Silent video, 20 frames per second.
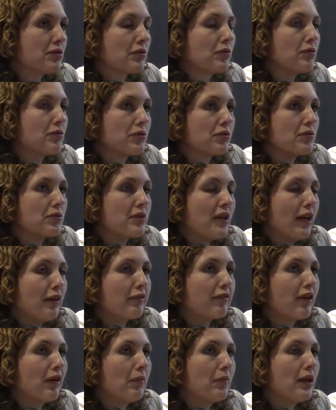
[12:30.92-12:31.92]
to
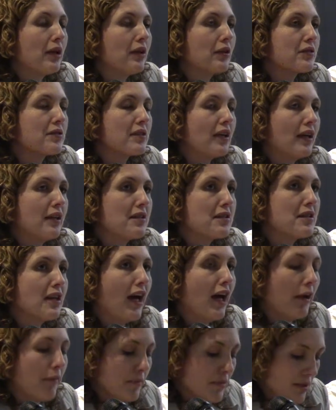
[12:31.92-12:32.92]
take from Leo's and
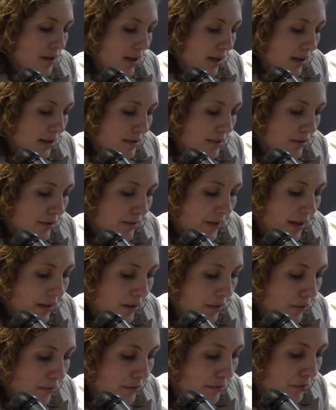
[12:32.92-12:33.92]
Sam's
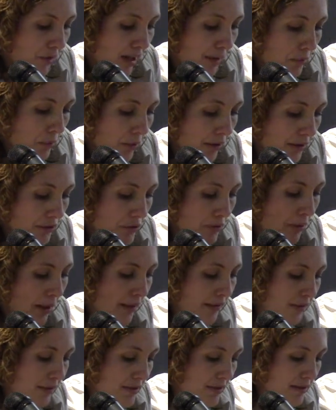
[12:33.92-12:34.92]
theoretical framework to
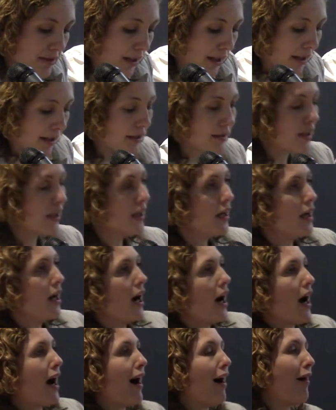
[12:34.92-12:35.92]
understand
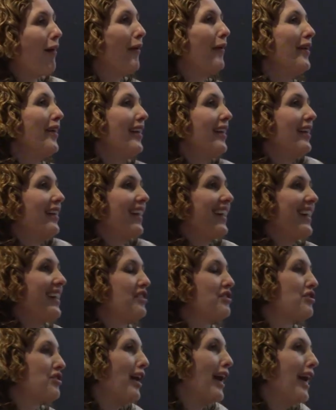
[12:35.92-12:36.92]
how
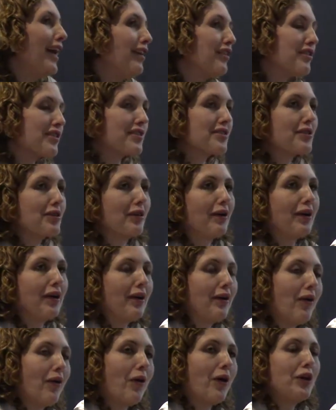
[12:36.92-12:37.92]
it changes
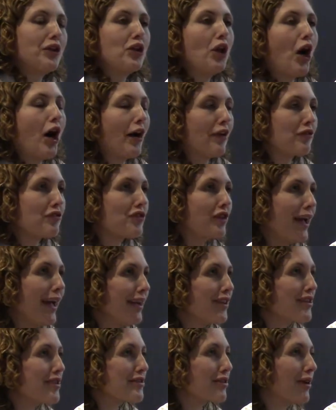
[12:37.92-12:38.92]
or not
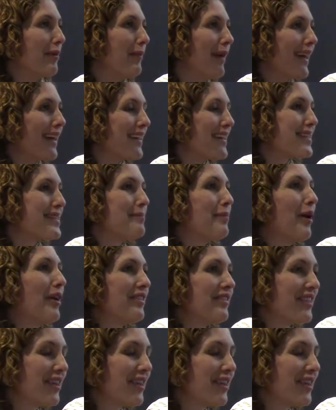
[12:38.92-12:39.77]
changes or make it more